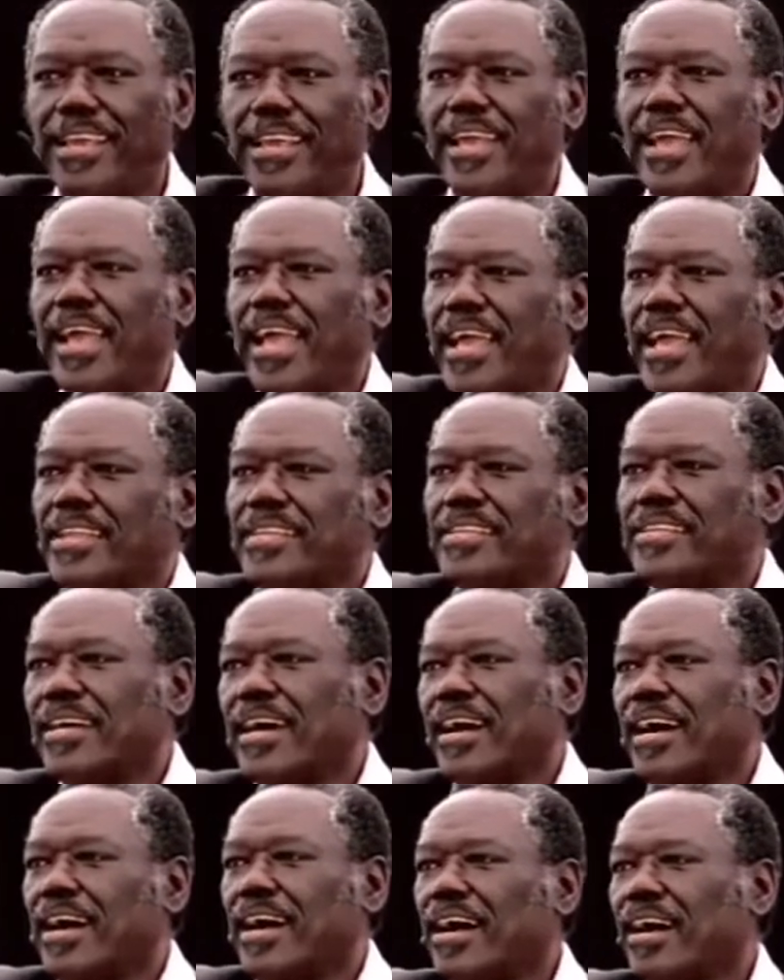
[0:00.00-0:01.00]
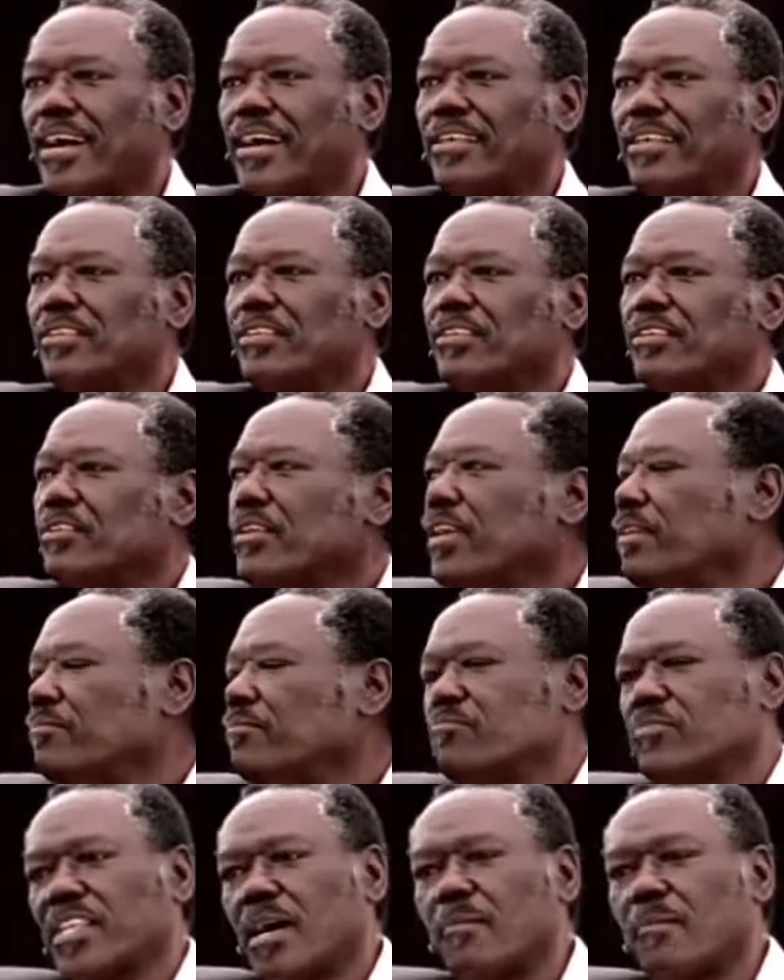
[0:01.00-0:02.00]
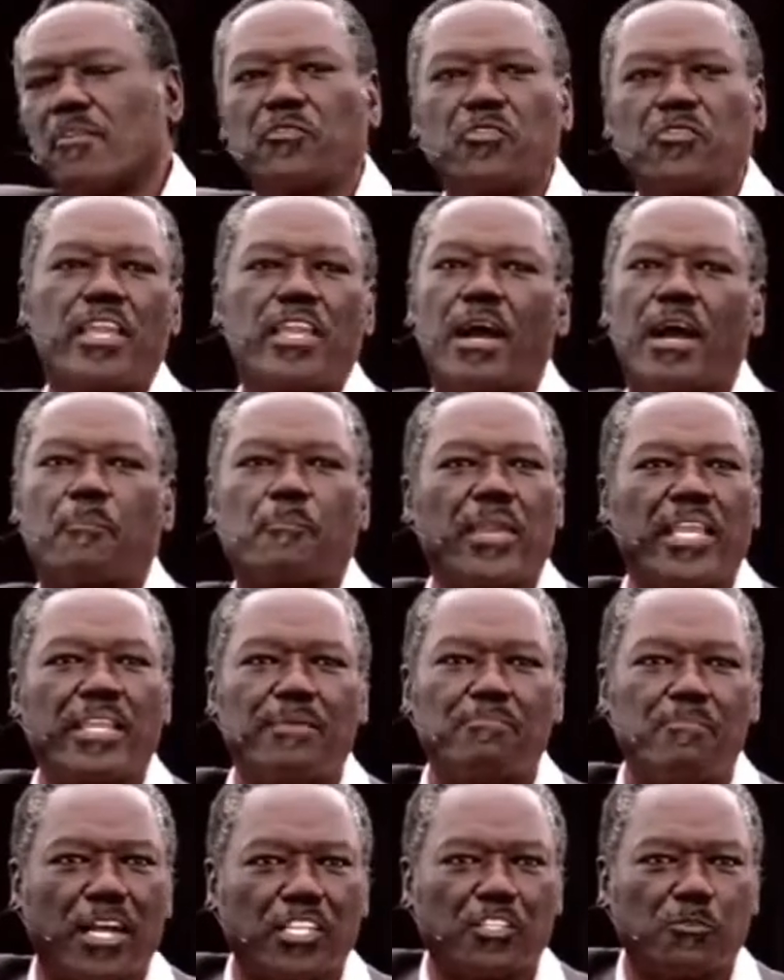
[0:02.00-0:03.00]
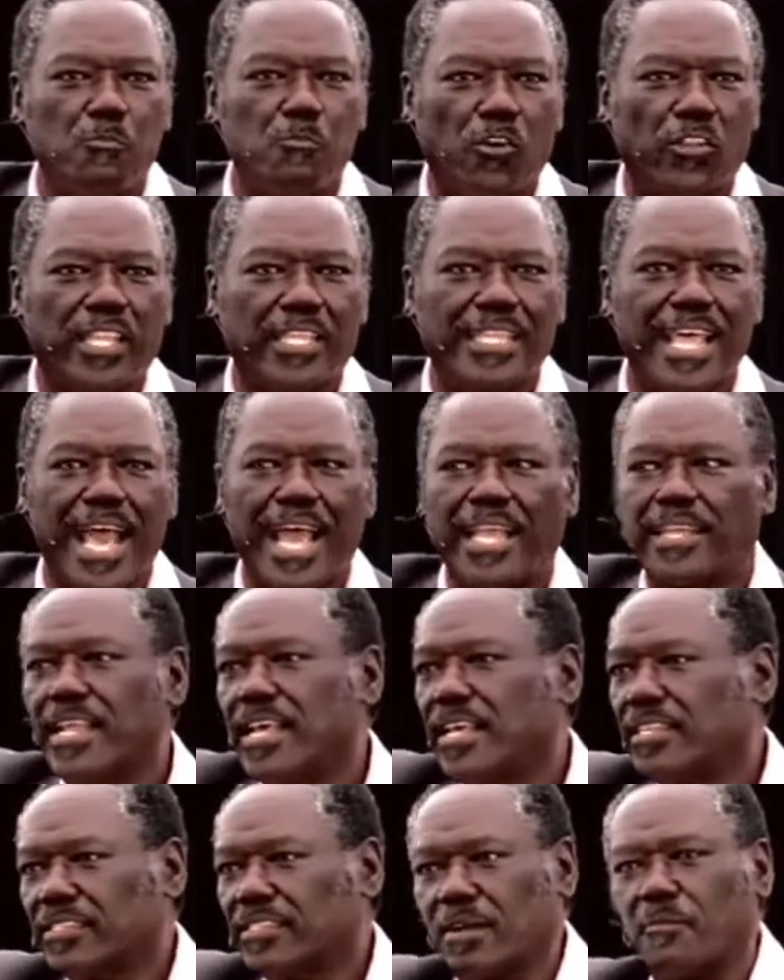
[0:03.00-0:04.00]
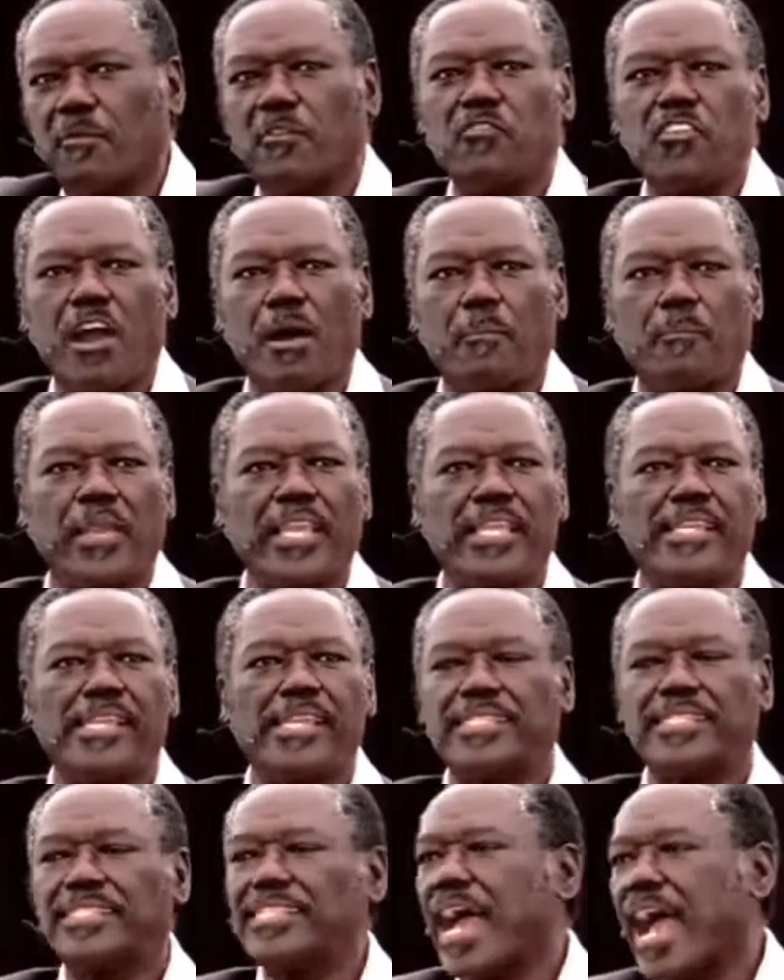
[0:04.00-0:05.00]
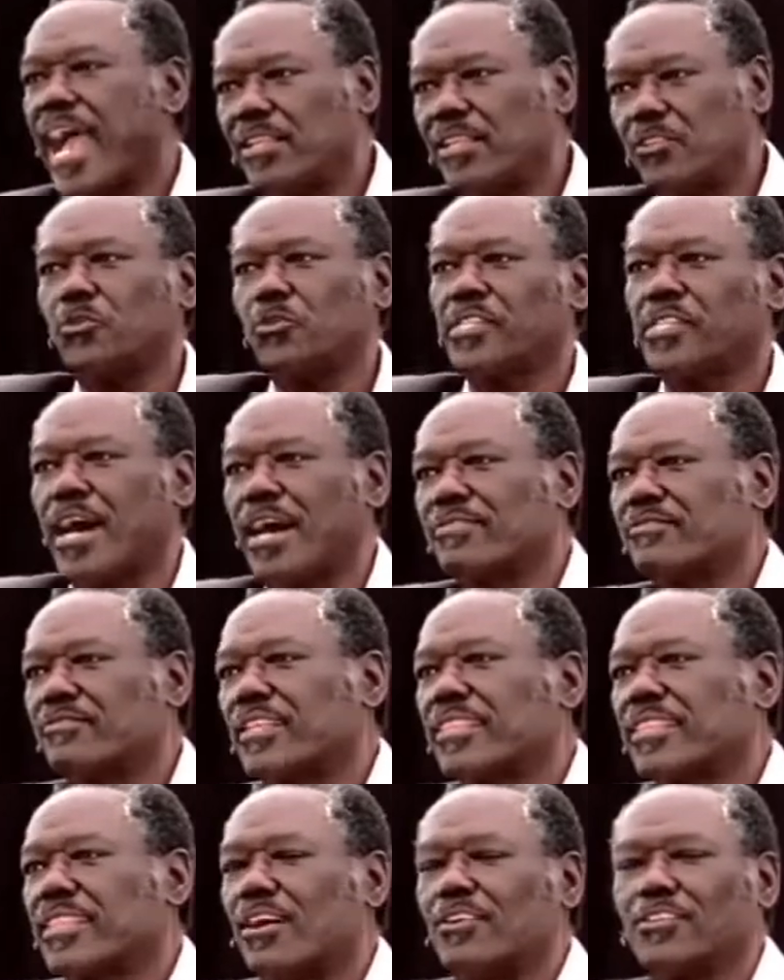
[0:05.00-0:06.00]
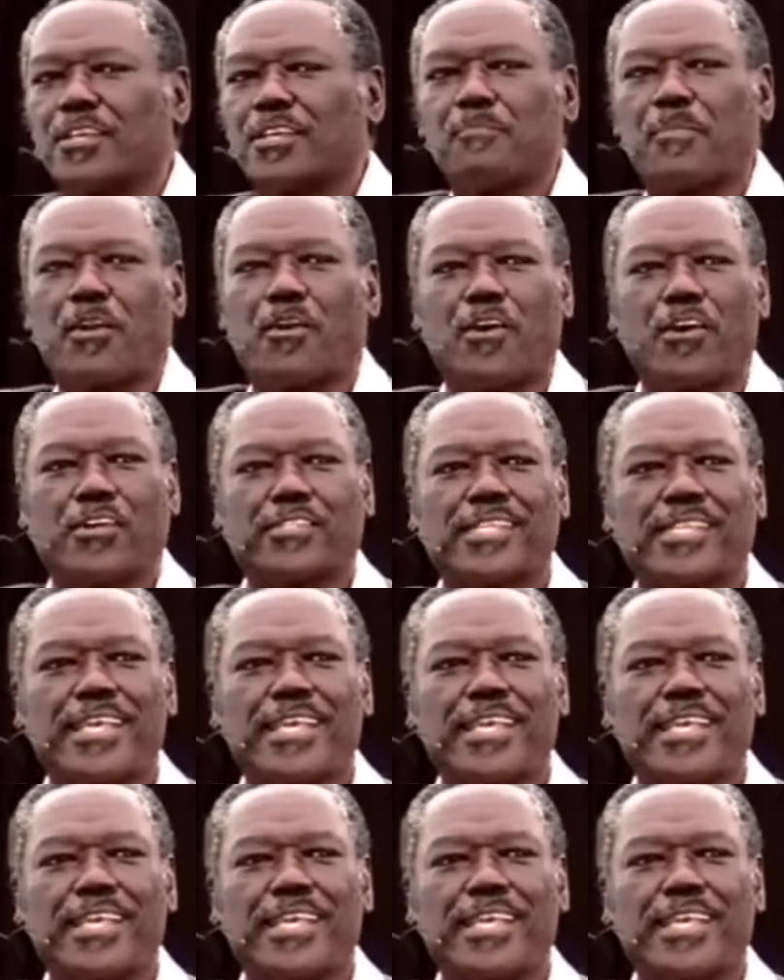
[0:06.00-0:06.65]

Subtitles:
And some of you here are paid much more than that. Some of you are paid less. I chose 100,000 because